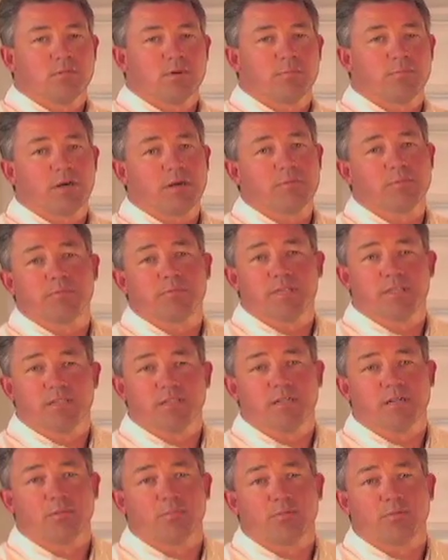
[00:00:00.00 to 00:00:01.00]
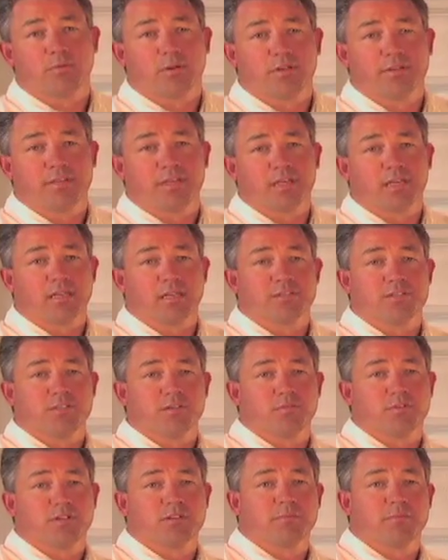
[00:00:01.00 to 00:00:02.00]
Well, probably the number one thing is
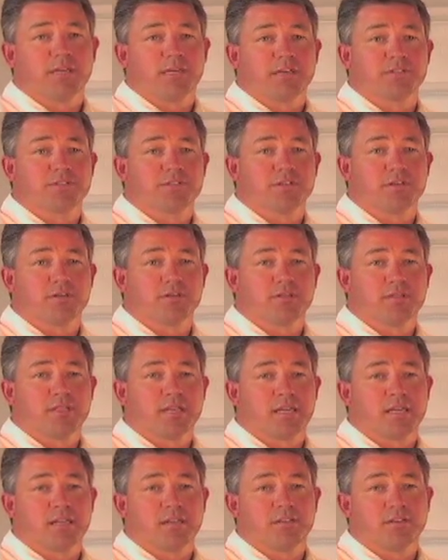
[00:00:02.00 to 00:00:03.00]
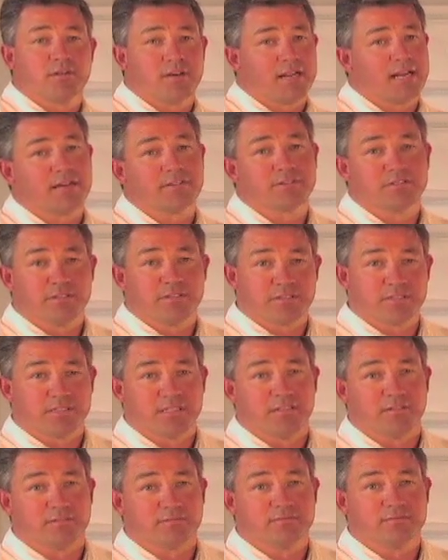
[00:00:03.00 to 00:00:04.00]
you want to make sure that your house is
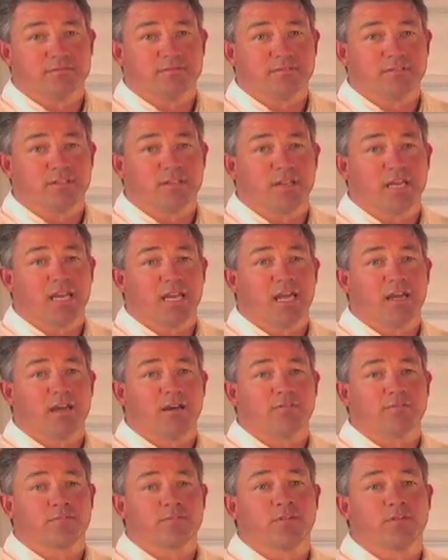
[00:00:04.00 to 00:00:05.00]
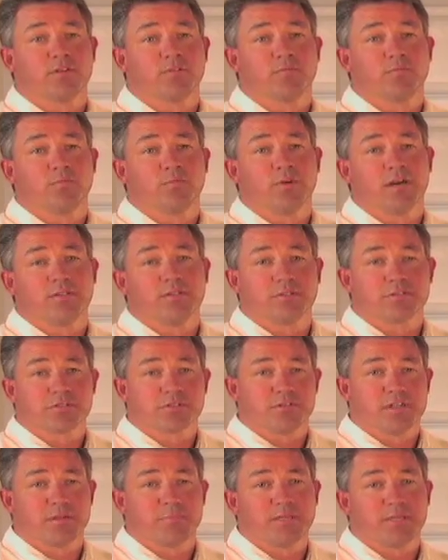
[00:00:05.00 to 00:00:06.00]
sealed. You have good weather
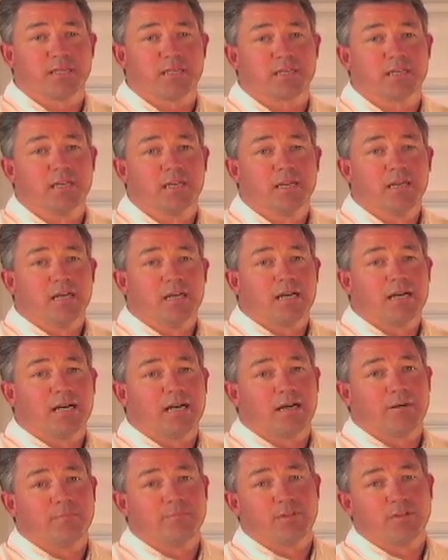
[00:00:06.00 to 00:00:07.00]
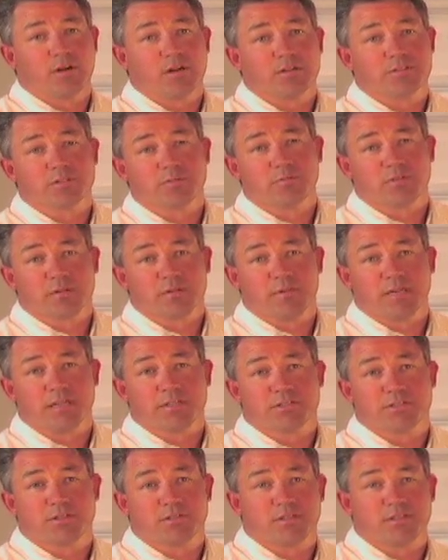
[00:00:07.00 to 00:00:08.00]
stripping. You also want to make
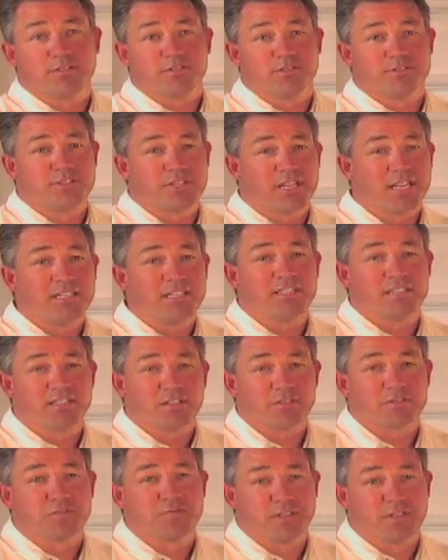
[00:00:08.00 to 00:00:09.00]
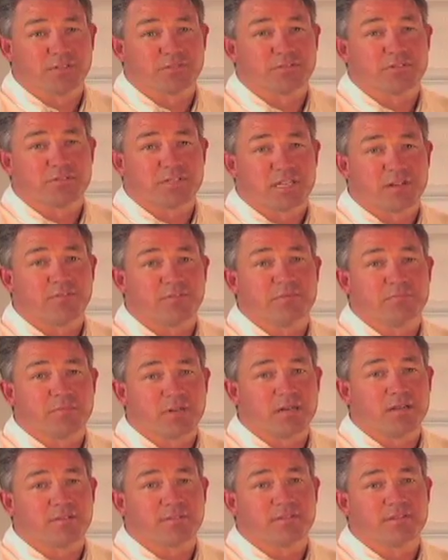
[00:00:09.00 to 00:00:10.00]
sure that you're changing those filters every
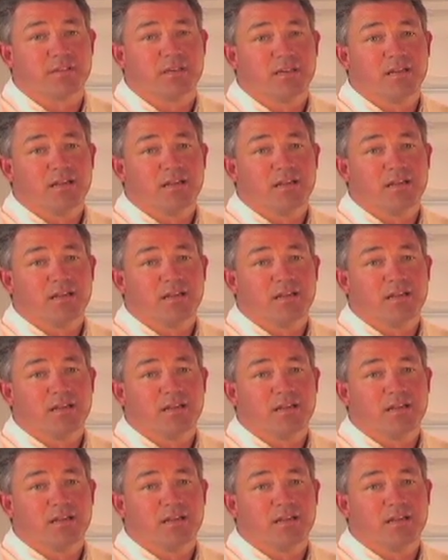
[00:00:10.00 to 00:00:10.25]
month.